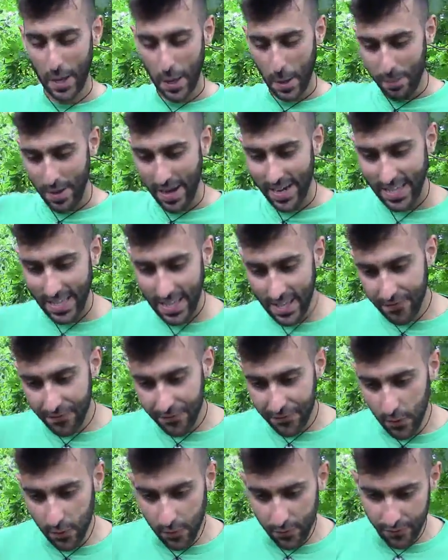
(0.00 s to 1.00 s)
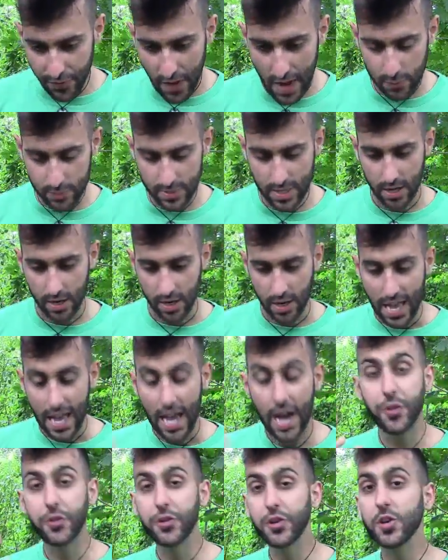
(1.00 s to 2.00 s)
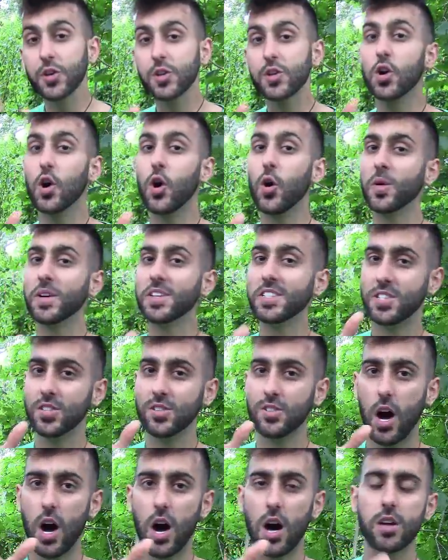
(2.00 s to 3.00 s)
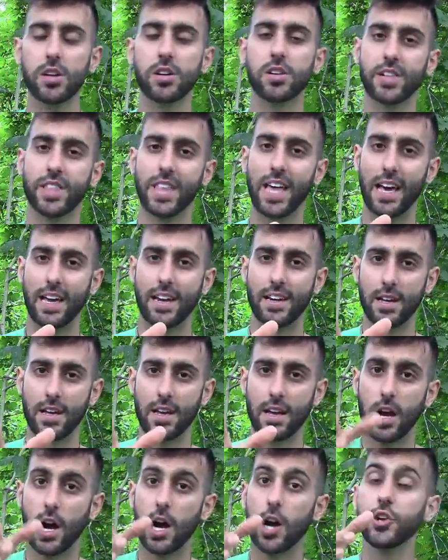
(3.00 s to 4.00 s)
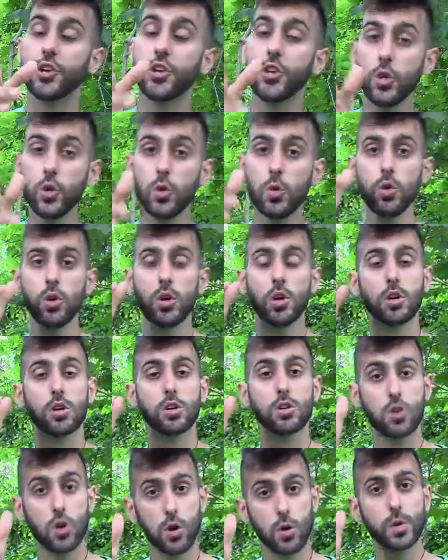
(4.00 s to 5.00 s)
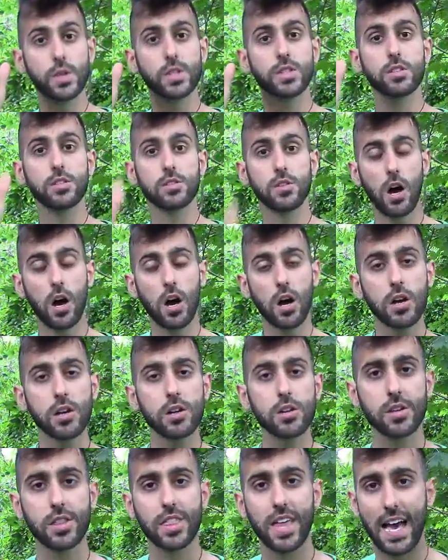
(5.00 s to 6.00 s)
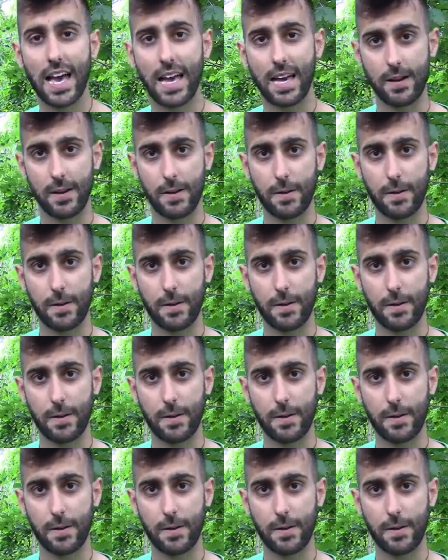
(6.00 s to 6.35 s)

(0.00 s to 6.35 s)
But if you found that, are you going to honor that? Are you going to honor that?